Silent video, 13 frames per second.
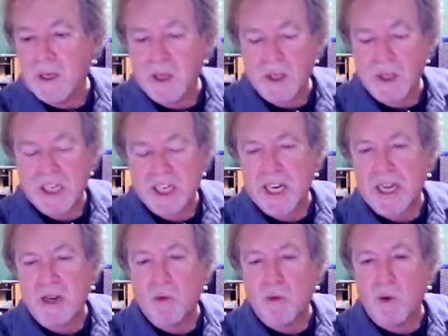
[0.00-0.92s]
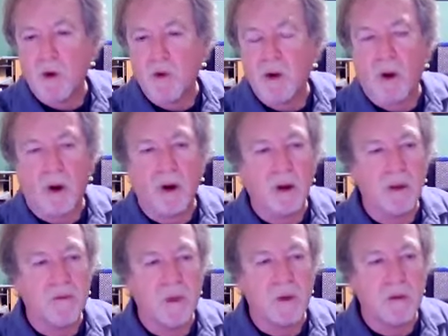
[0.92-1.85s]
Sting wrote all
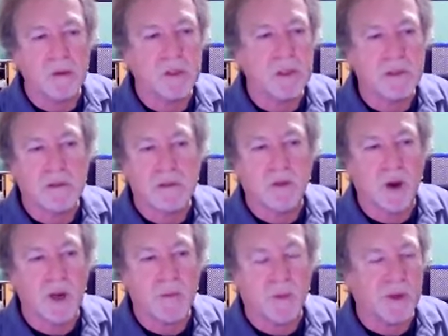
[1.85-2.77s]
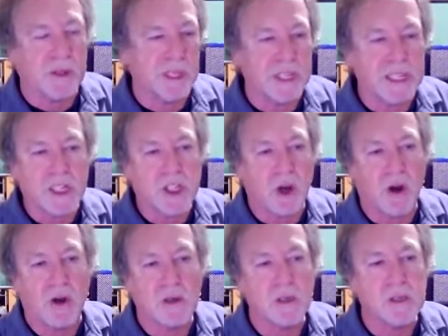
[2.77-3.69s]
of those great Police
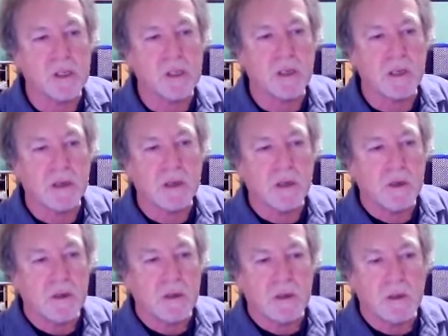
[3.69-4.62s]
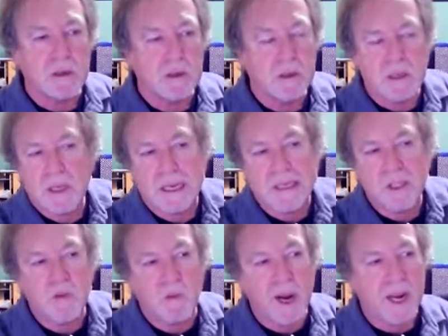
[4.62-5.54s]
songs
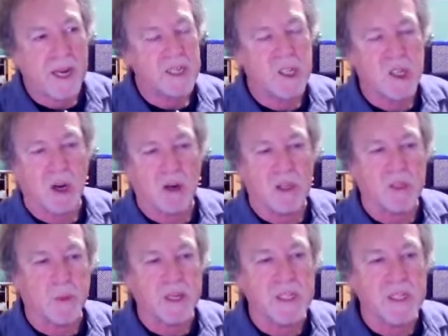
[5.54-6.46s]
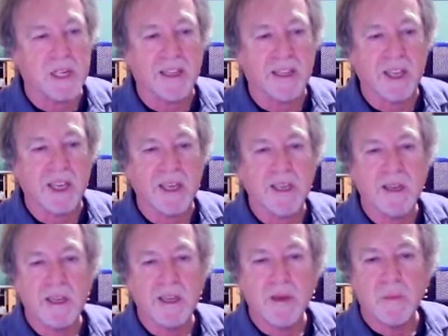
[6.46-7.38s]
as reggae songs, basically,
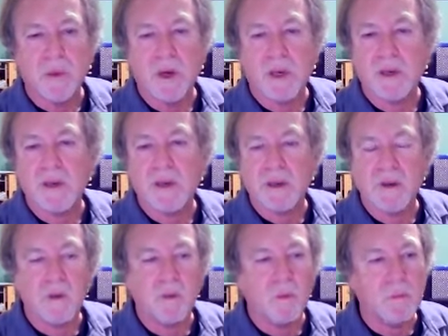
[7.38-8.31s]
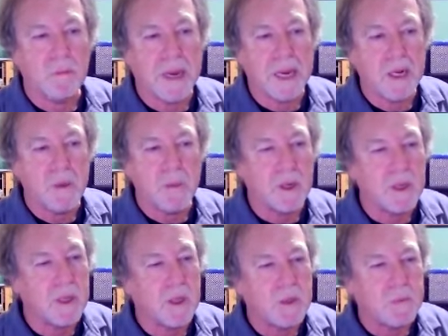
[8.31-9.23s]
but made them a
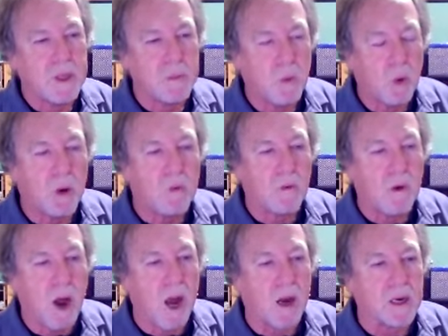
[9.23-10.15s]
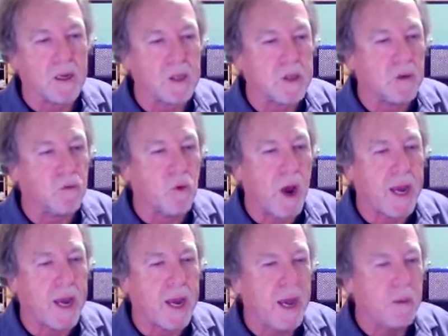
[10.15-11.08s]
little bit more rockin'. Took
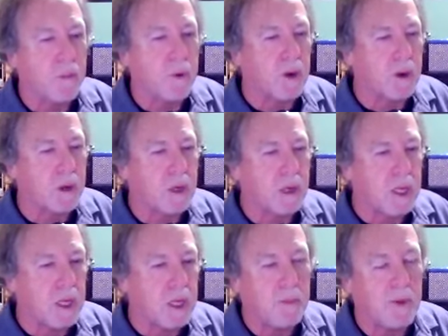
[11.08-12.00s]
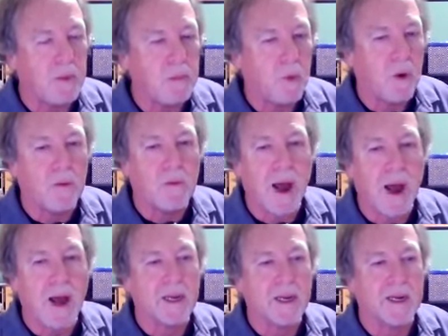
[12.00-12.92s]
reggae and put a little bit more
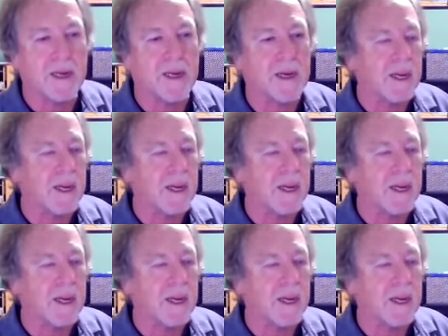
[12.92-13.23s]
rock in it